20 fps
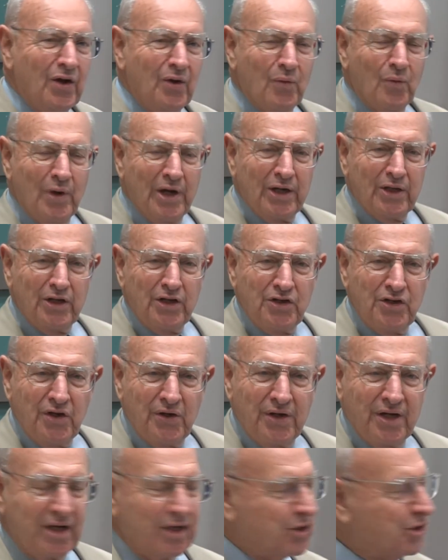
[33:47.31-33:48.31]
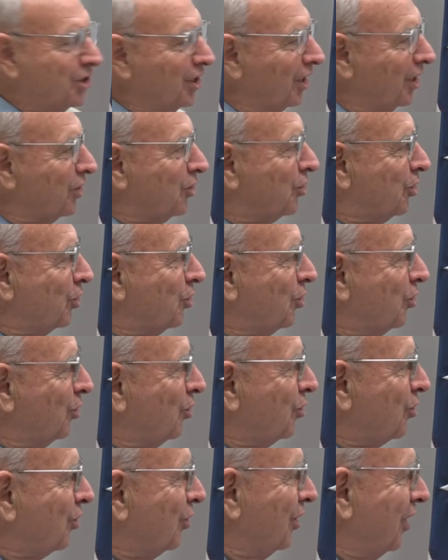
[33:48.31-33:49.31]
Rarely do you get a chance to
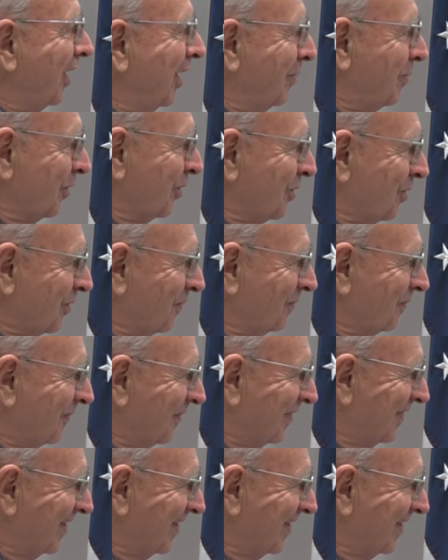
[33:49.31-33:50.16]
choose your neighbors.